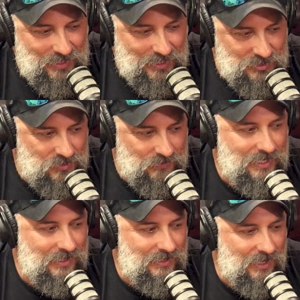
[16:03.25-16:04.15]
And so
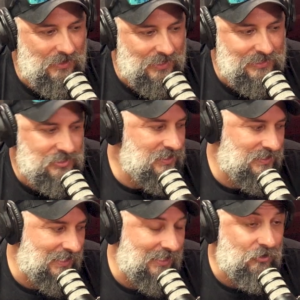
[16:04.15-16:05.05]
I think it's
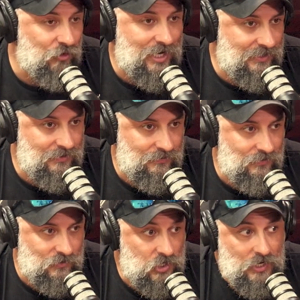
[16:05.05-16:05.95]
just like ingrained
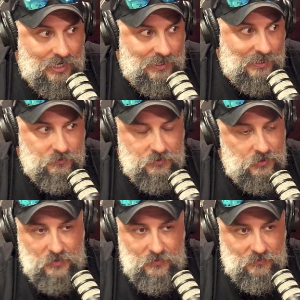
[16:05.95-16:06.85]
or taught. I don't
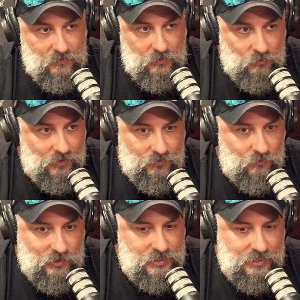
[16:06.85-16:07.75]
know
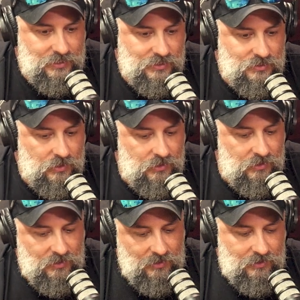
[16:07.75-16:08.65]
which it is.
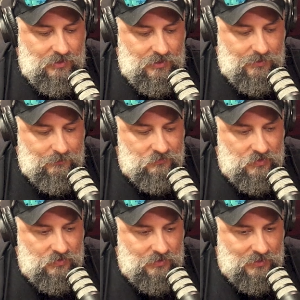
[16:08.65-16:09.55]

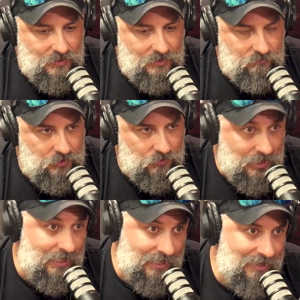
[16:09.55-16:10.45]
That they
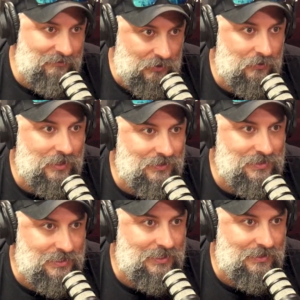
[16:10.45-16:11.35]
kind of have to go get
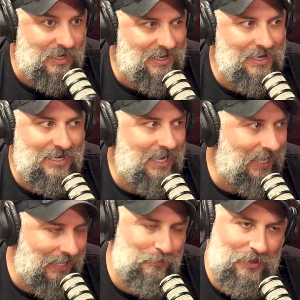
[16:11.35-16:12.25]
this done. It
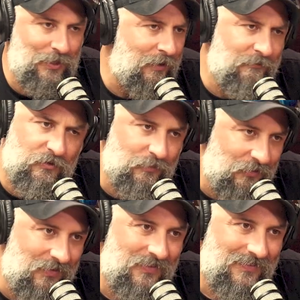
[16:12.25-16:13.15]
can't be
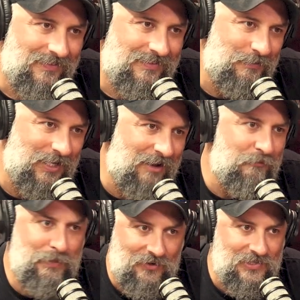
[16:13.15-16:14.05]
comfortable to
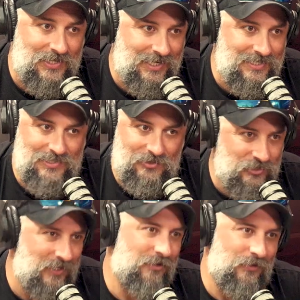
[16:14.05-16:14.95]
have parasites and
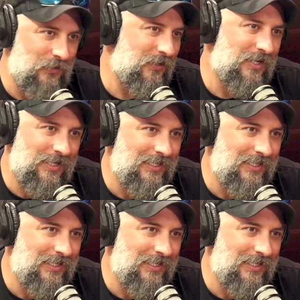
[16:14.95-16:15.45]
shit growing on